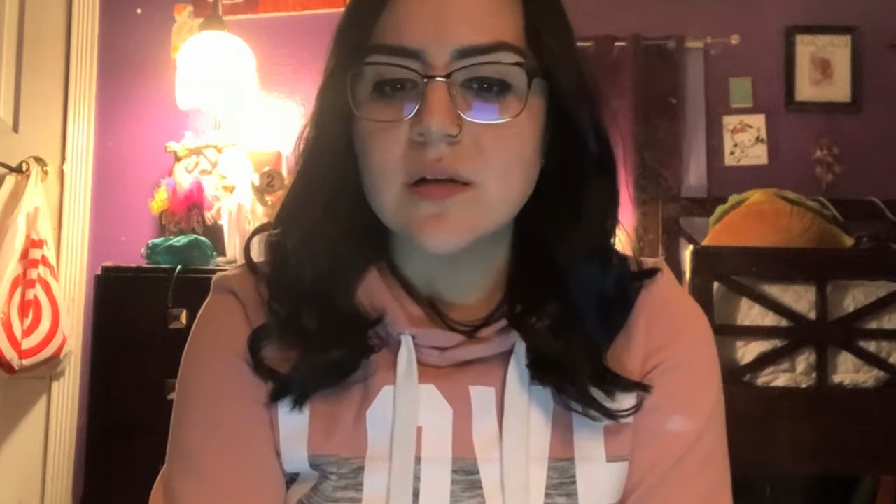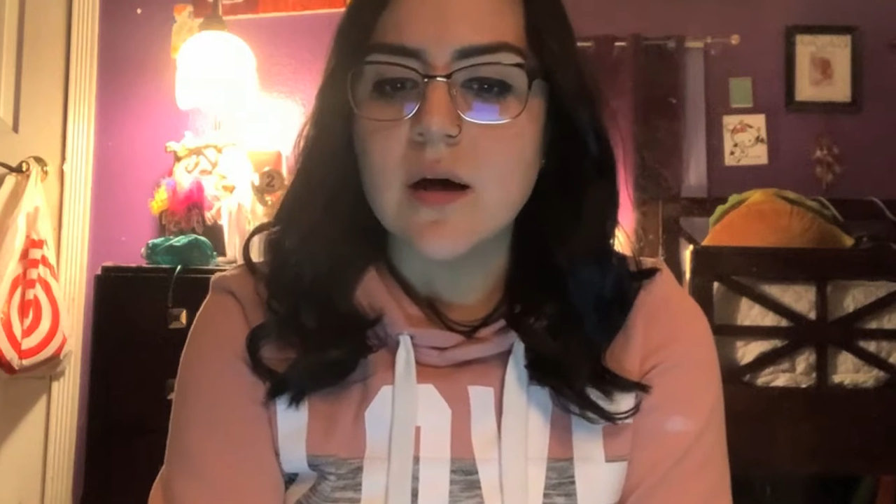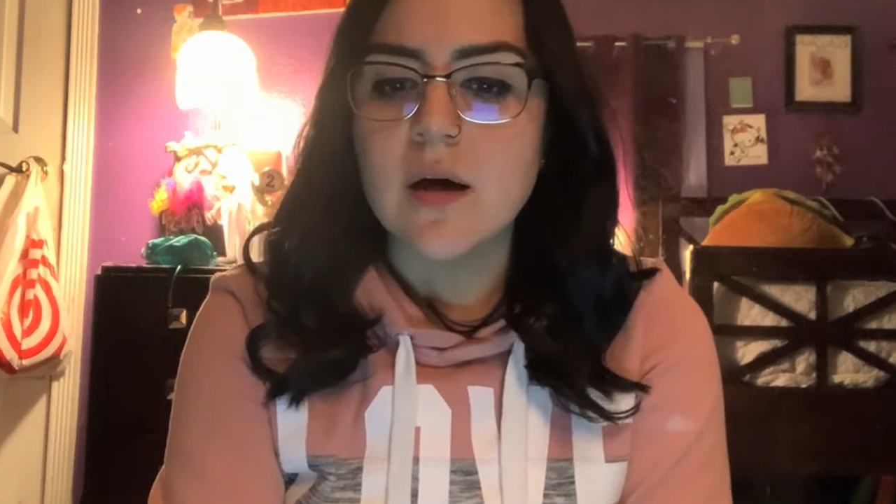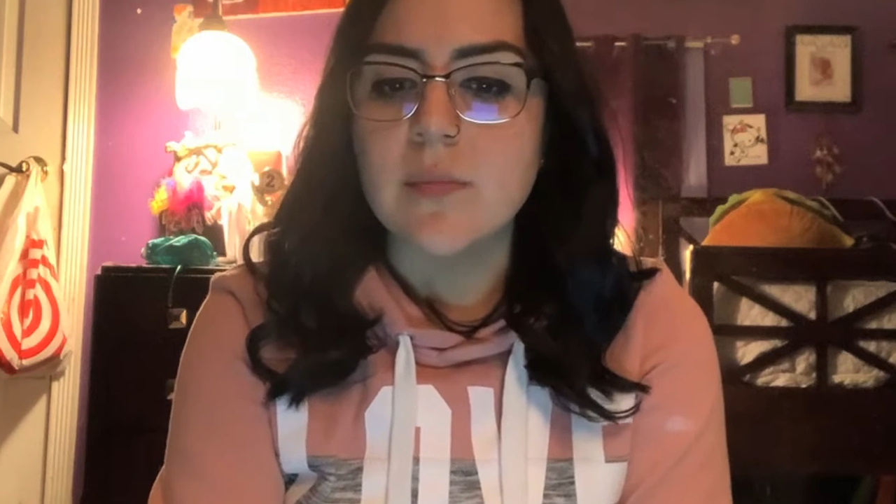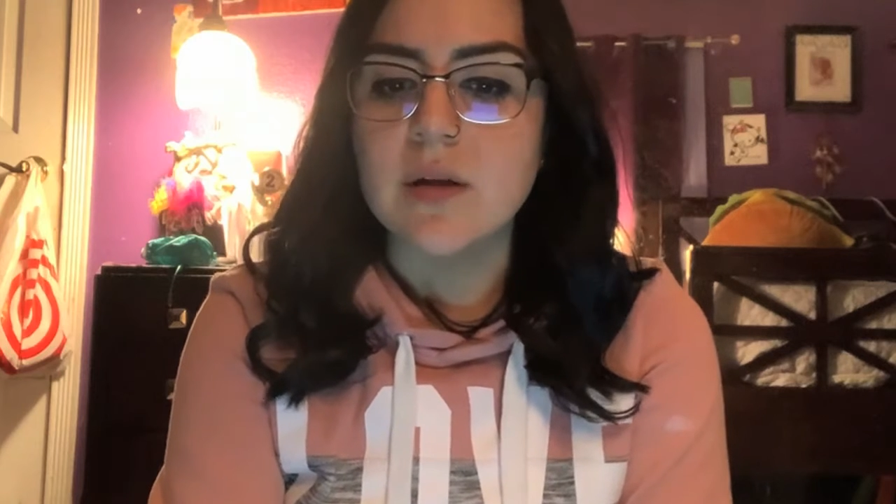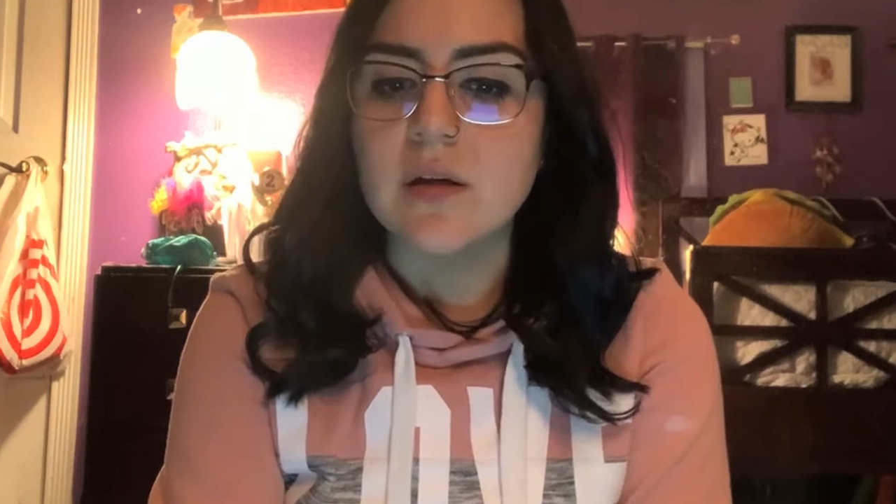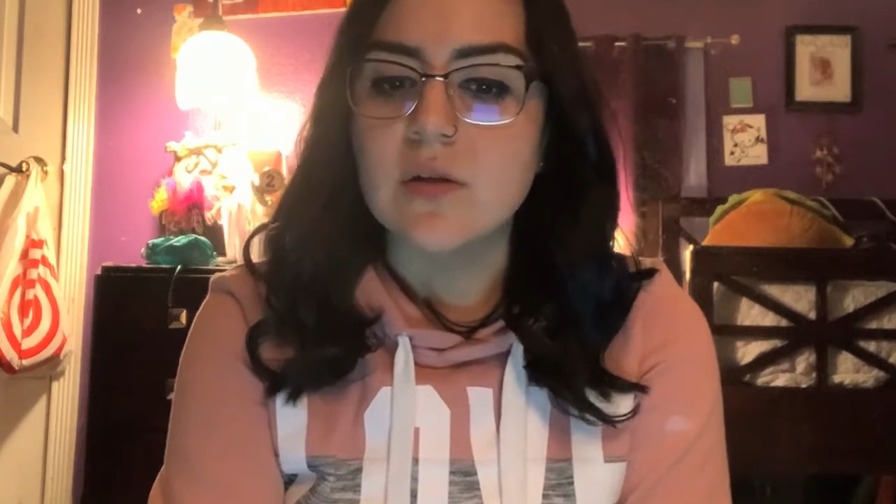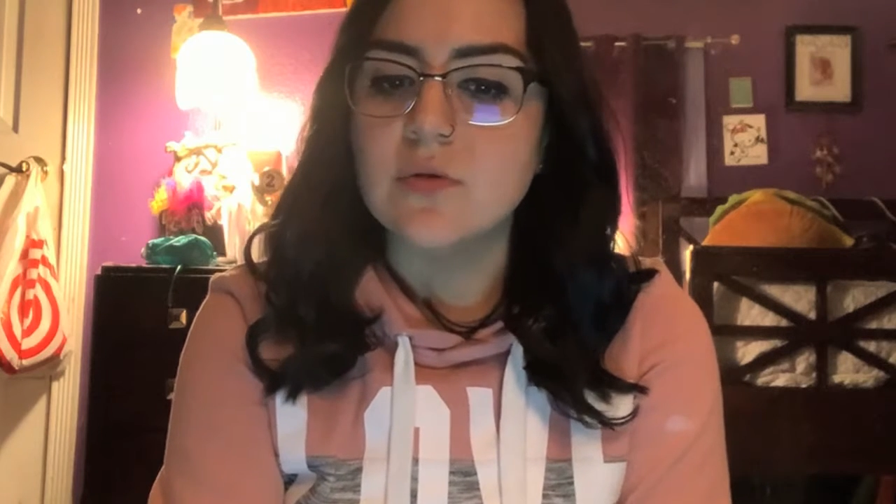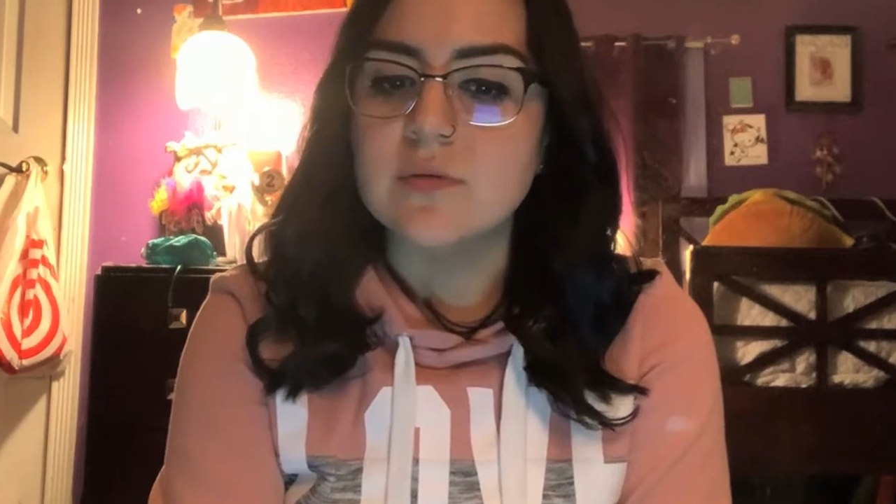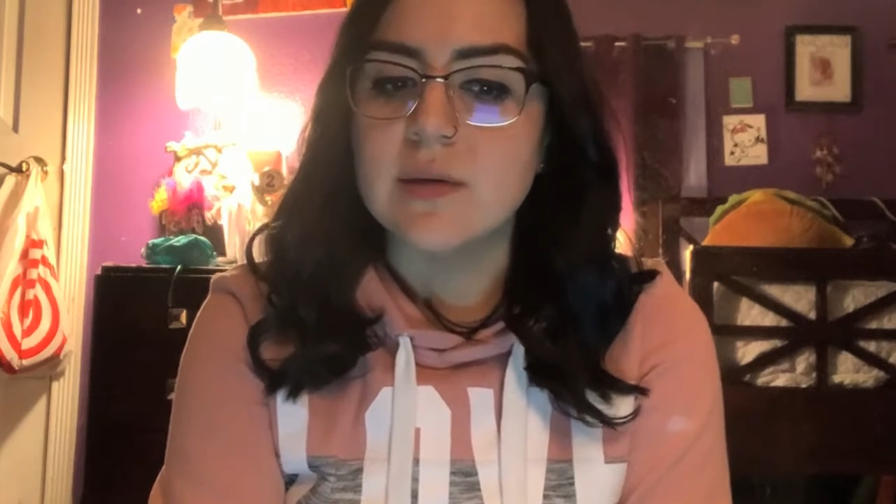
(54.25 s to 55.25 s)
It
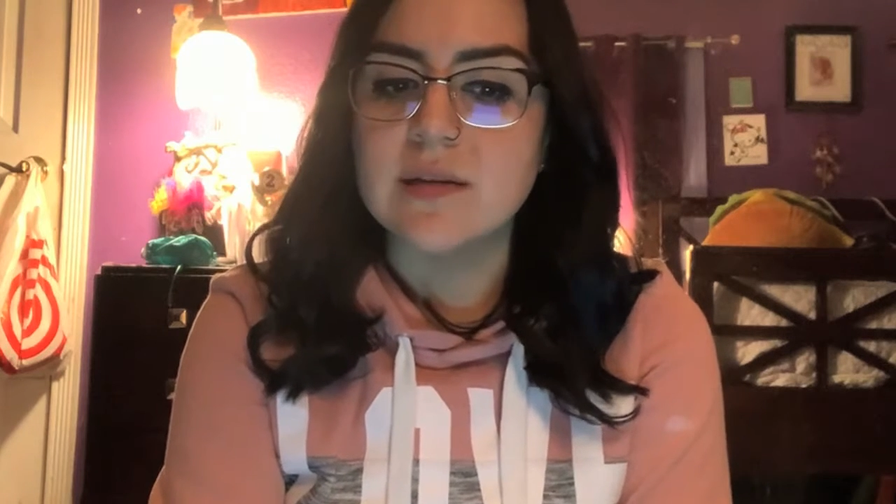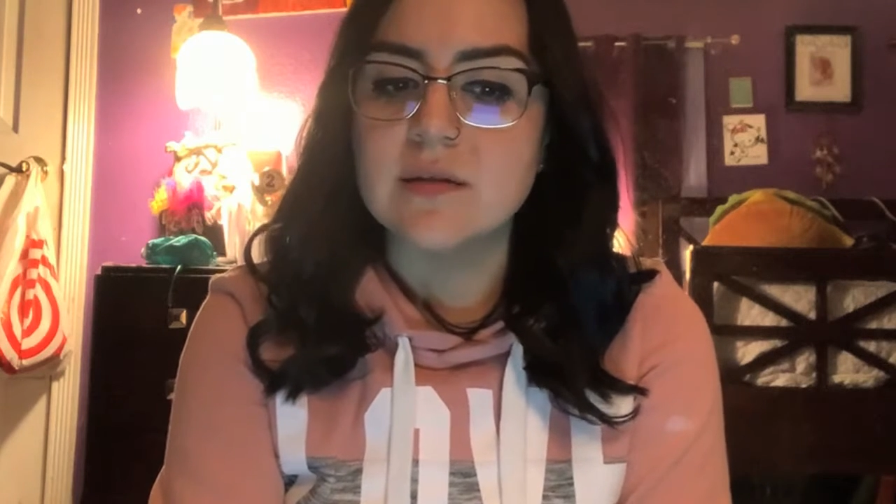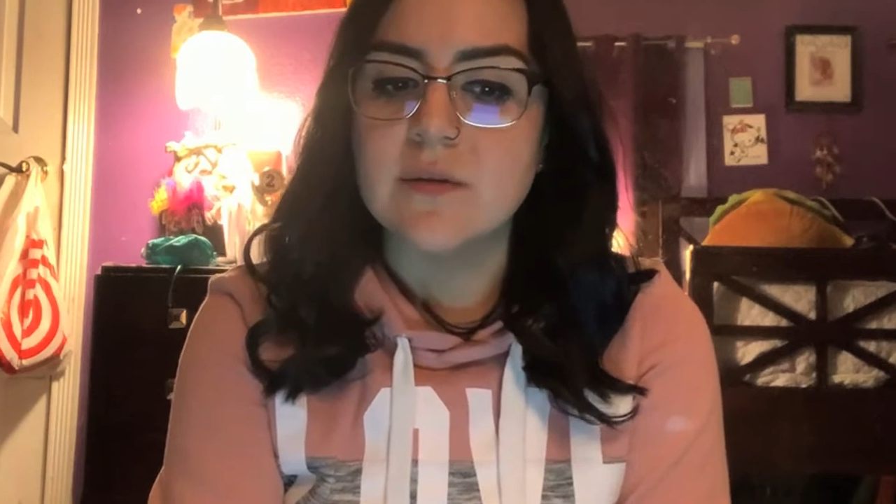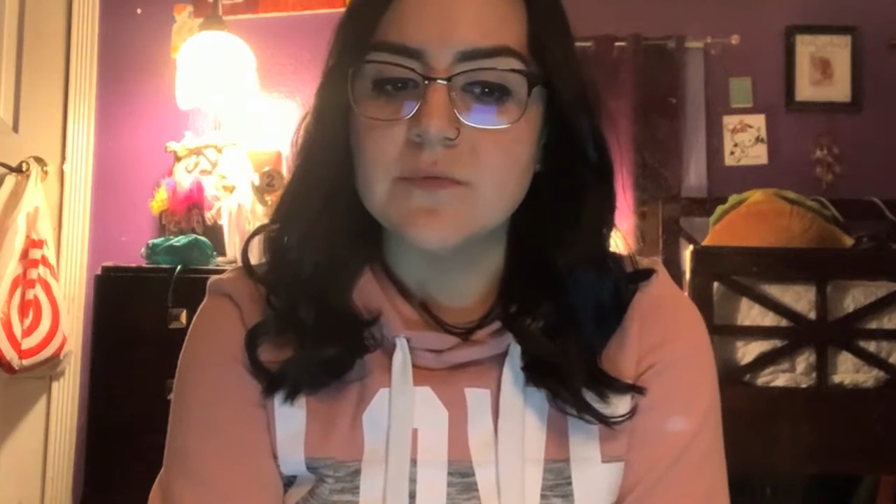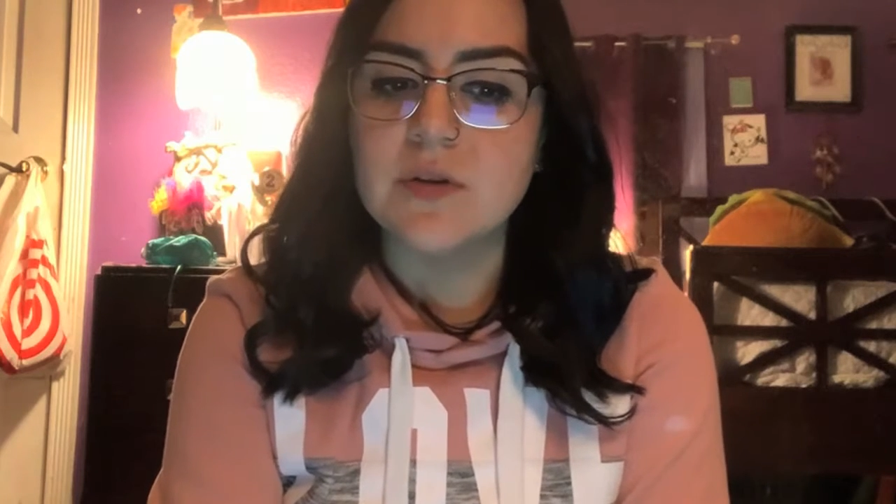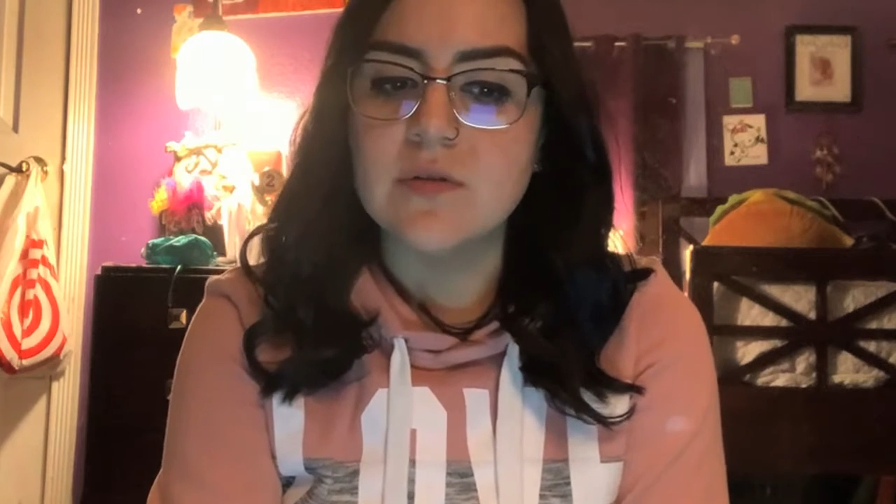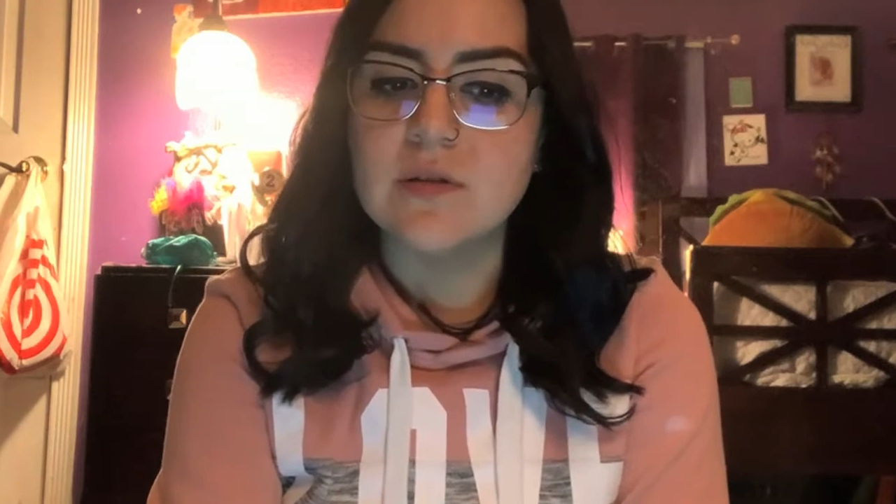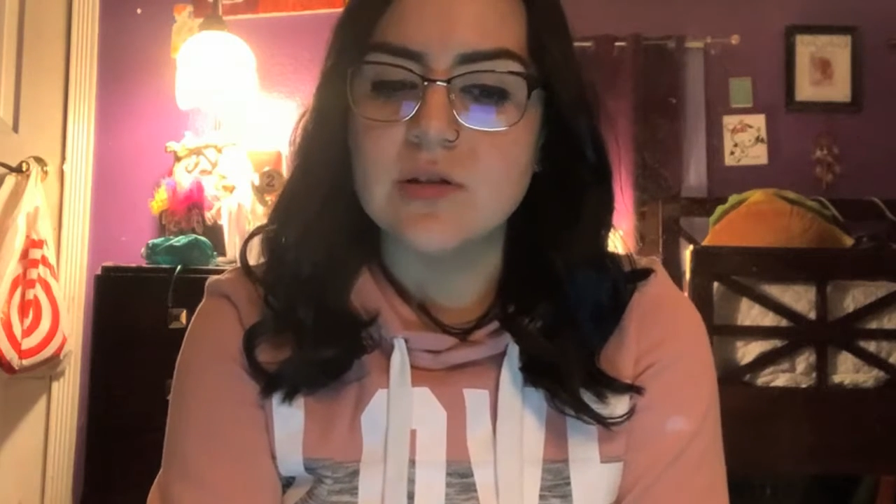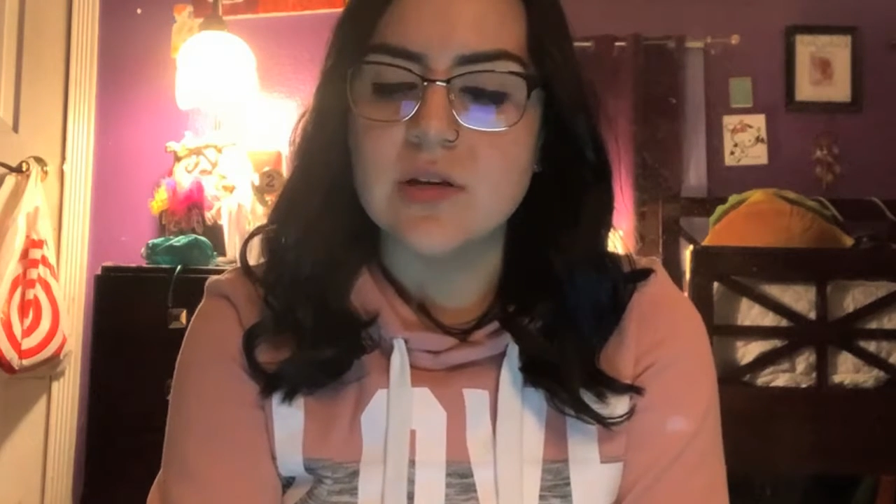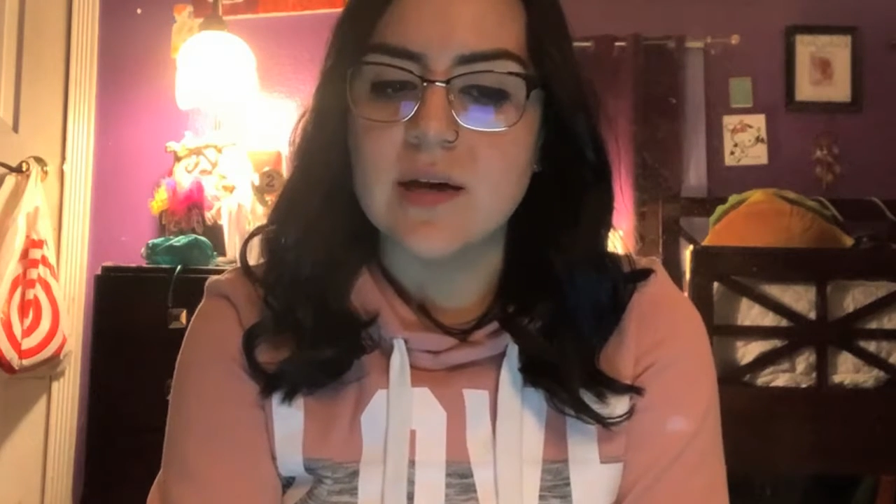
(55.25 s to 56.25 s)
includes many subfields
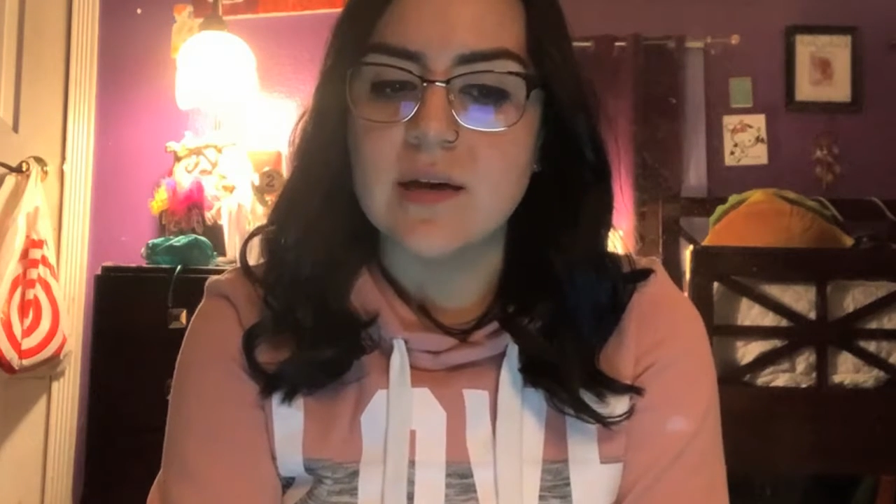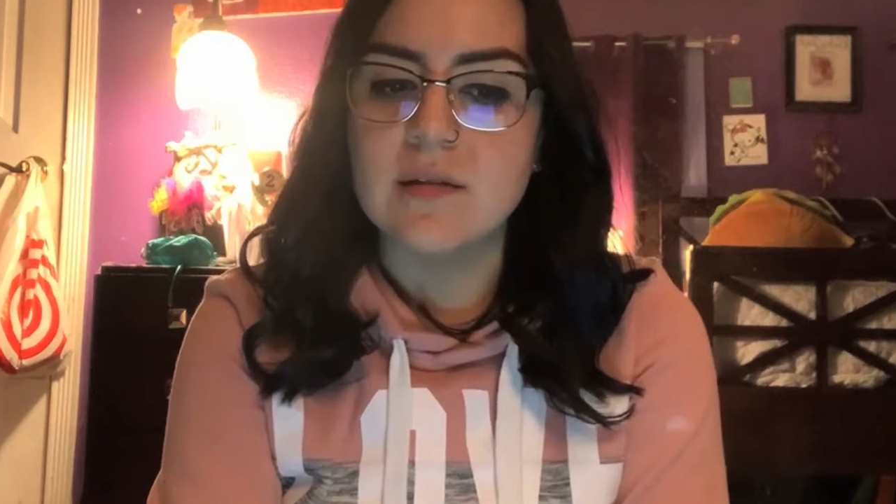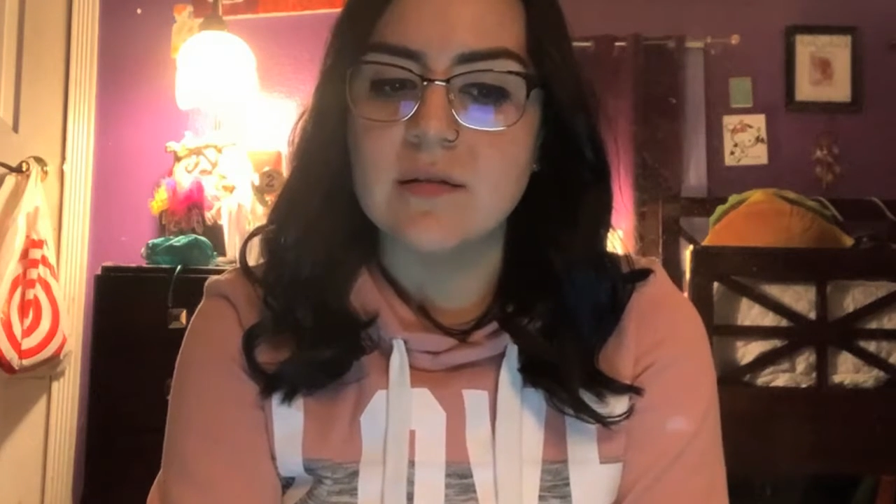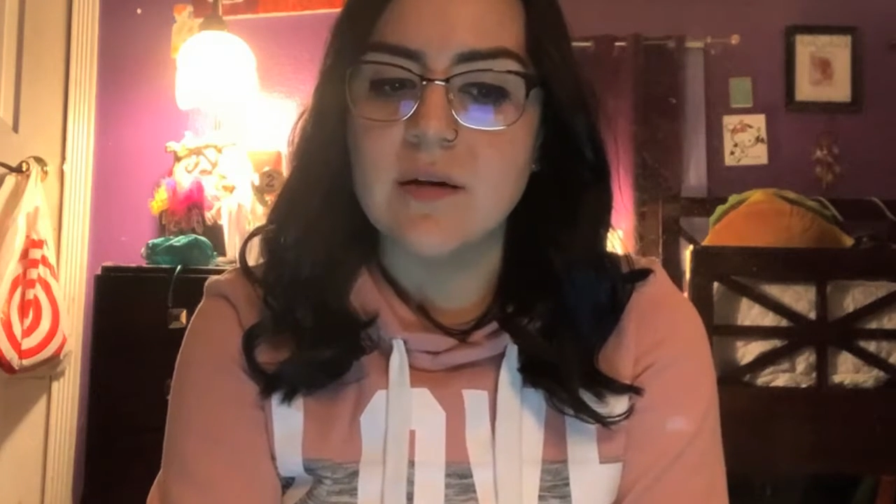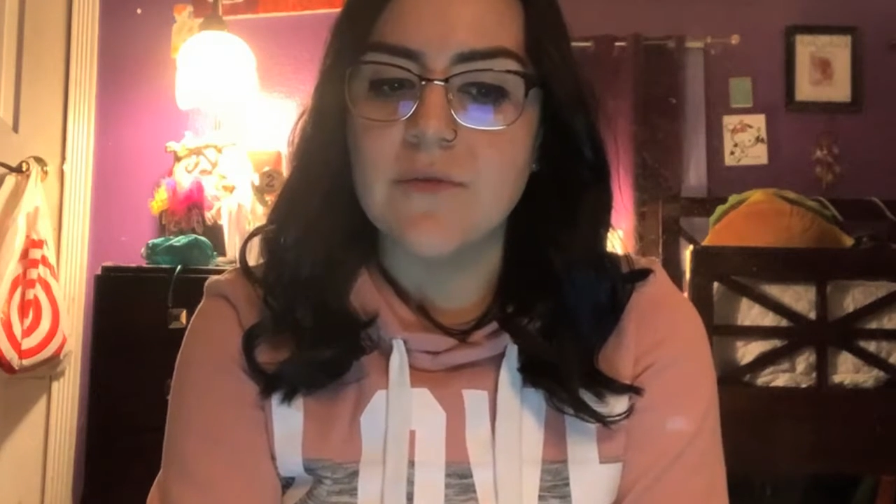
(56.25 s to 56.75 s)
such as